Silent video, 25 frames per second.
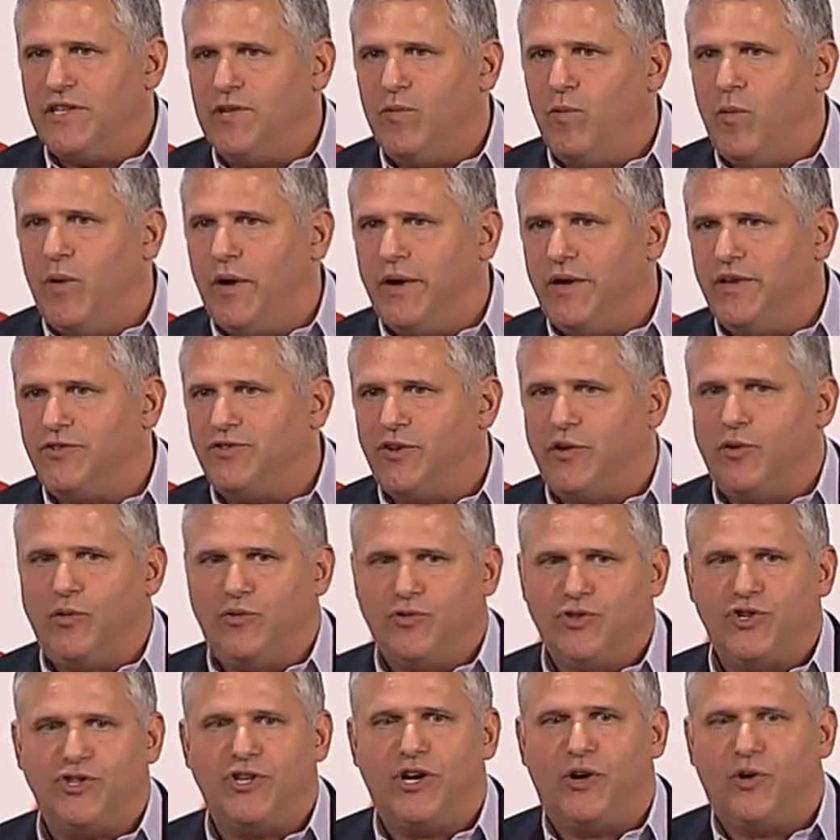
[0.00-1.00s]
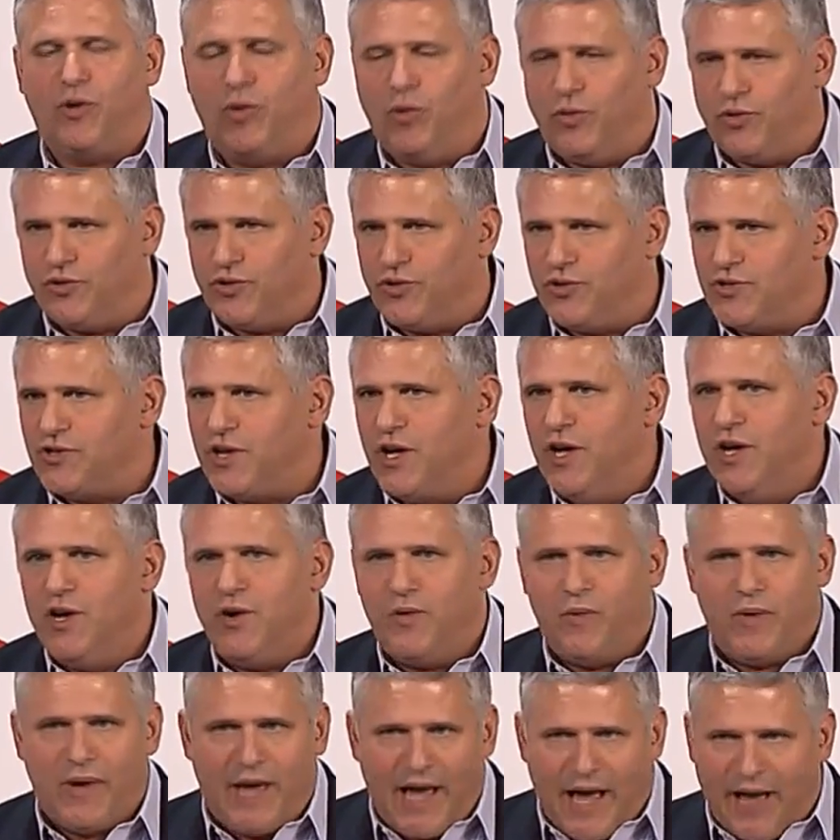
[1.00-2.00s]
one is our own shareholders.
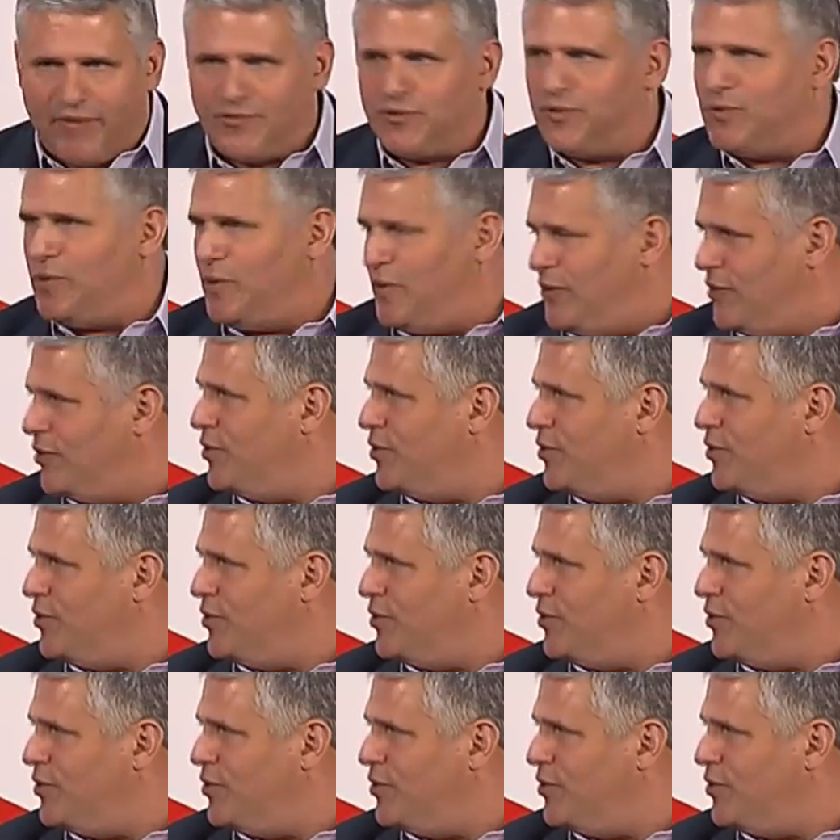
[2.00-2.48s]
We have to earn a